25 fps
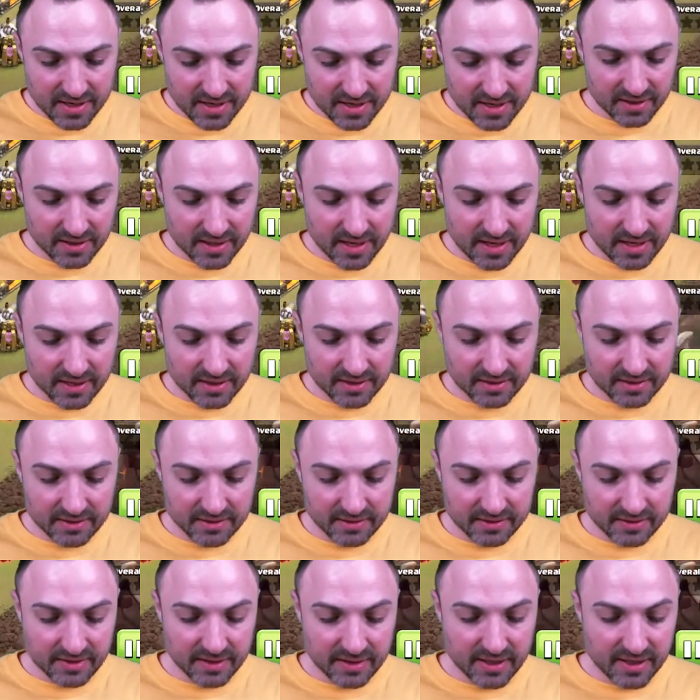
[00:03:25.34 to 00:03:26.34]

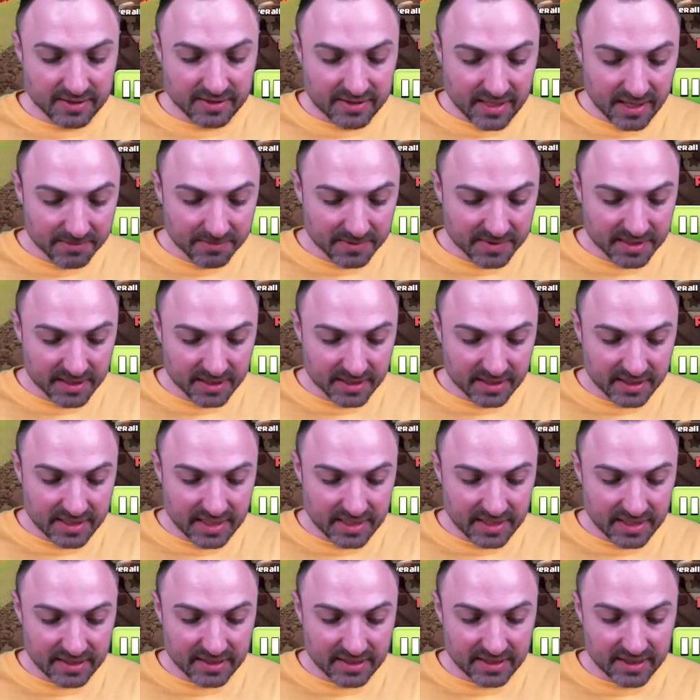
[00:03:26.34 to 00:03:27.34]
attempt to
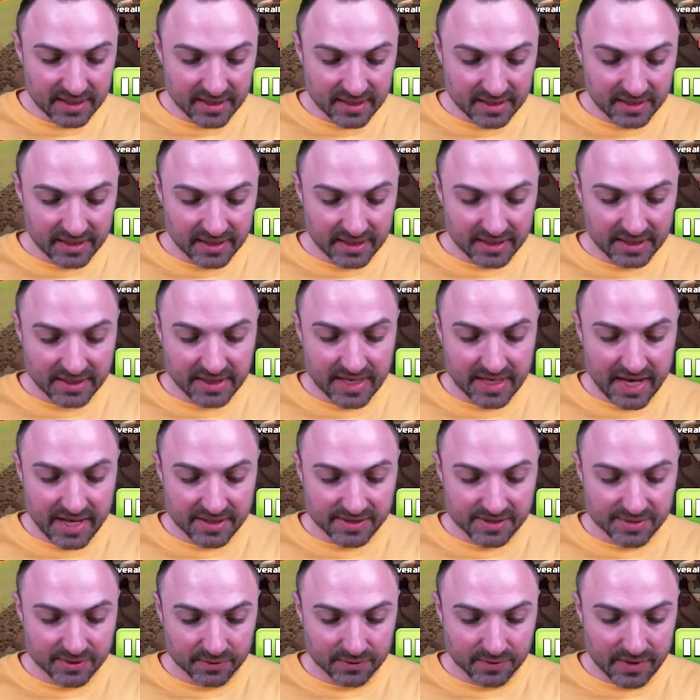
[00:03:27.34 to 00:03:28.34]
get the clan
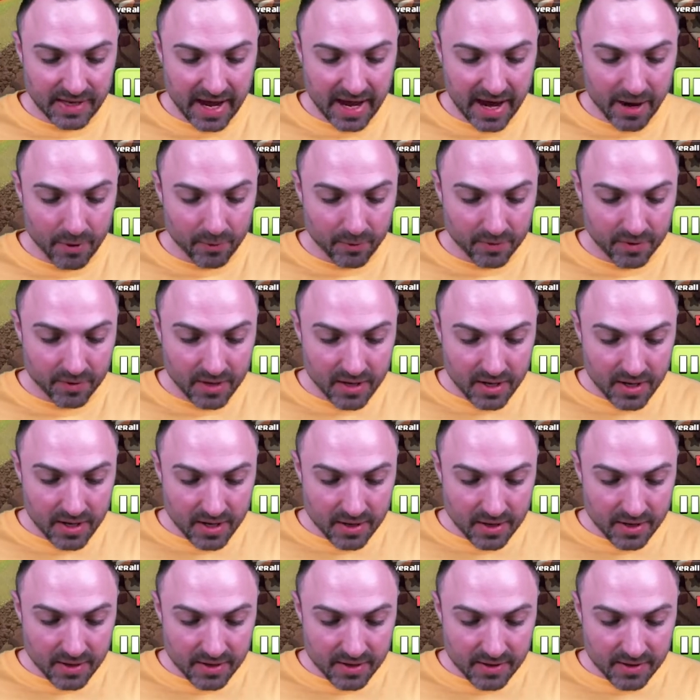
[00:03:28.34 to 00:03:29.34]
castle out
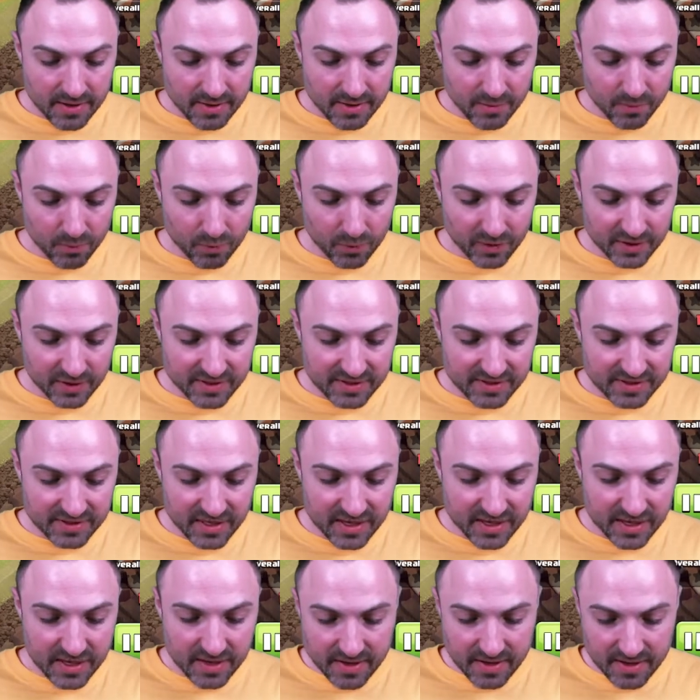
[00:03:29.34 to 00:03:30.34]
was
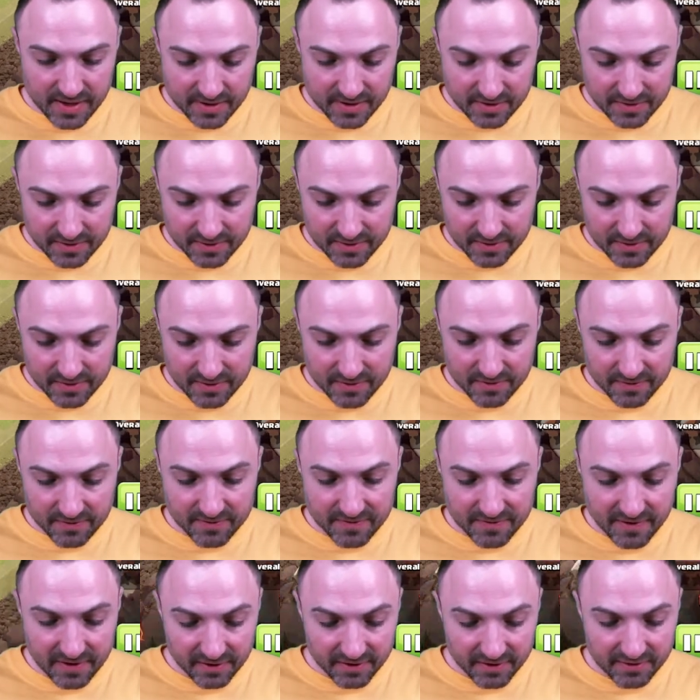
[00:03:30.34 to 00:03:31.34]

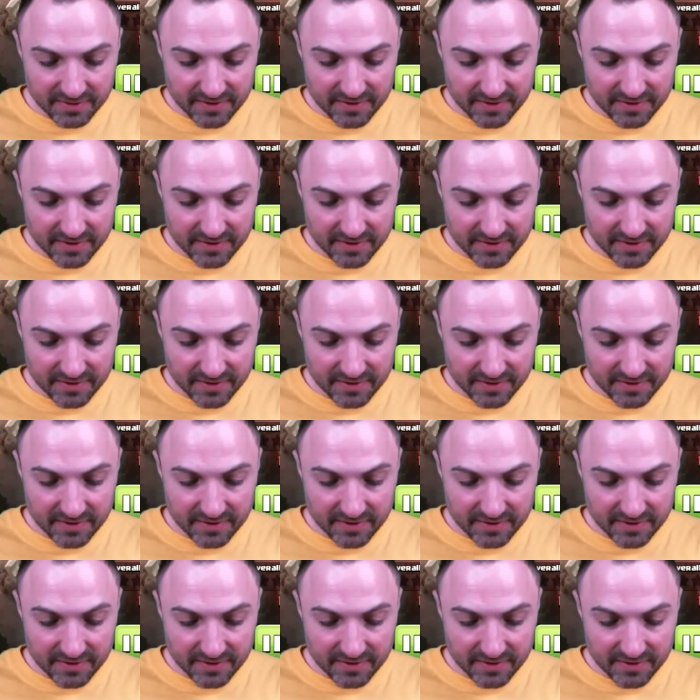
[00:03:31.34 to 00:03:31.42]
very